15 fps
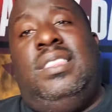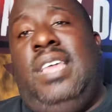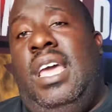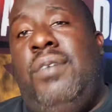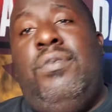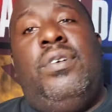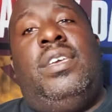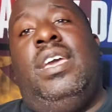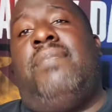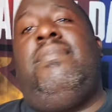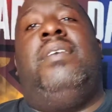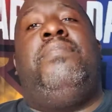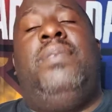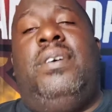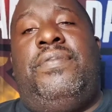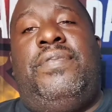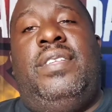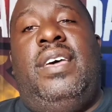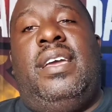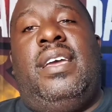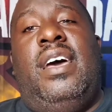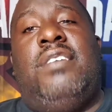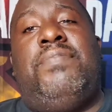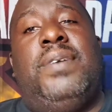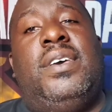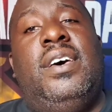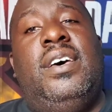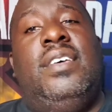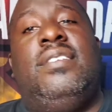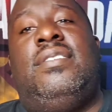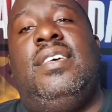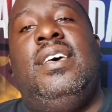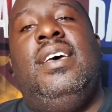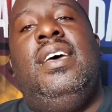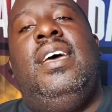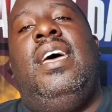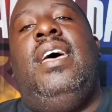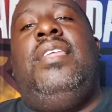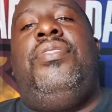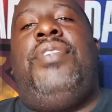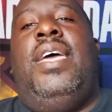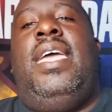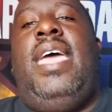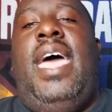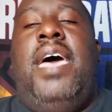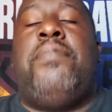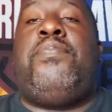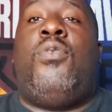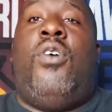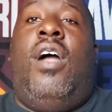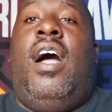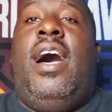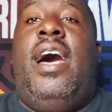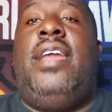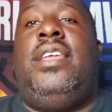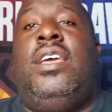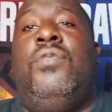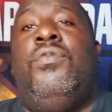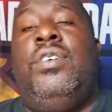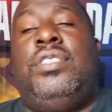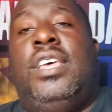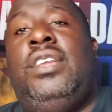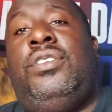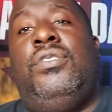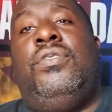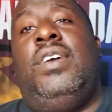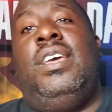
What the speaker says: They will kick my butt for that, guys, because they have pride in what they do.